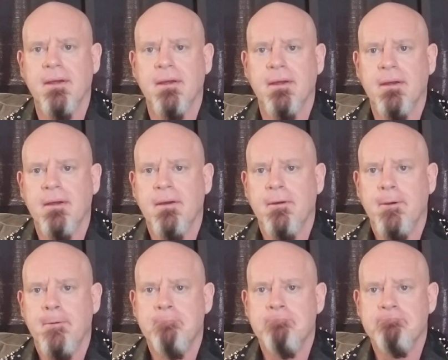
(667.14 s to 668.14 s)

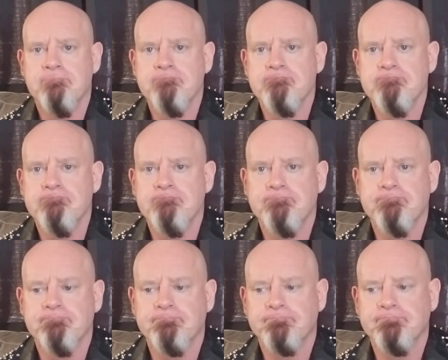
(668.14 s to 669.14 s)

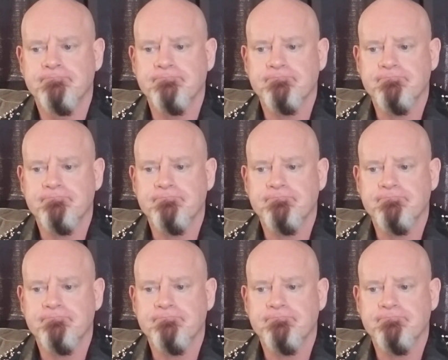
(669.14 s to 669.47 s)
No one is speaking in this clip.